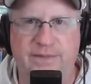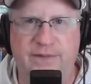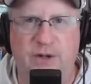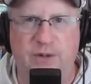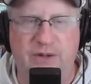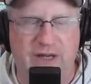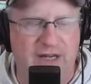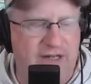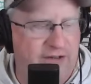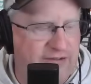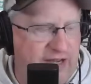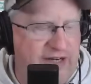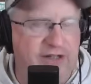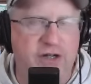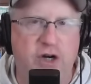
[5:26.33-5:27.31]
Okay. Because
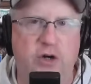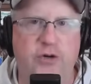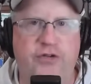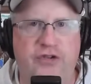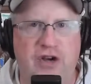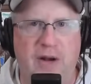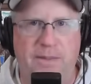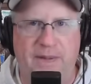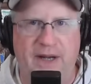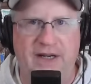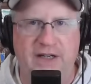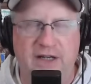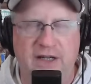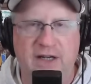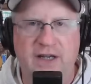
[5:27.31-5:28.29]
I know Sean
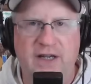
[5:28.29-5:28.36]
Payton